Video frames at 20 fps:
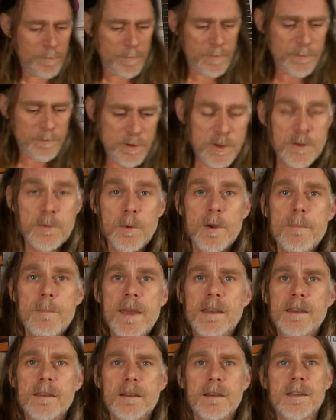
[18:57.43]
if you just want to
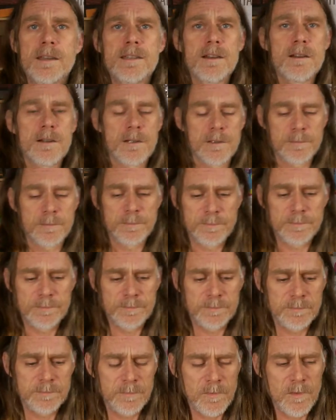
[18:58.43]
make a guitar.
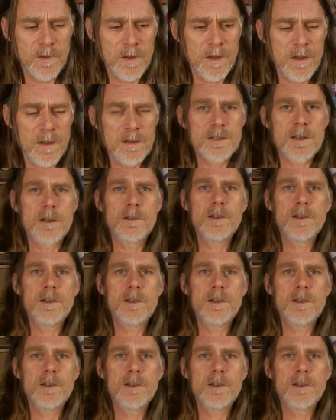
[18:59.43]
So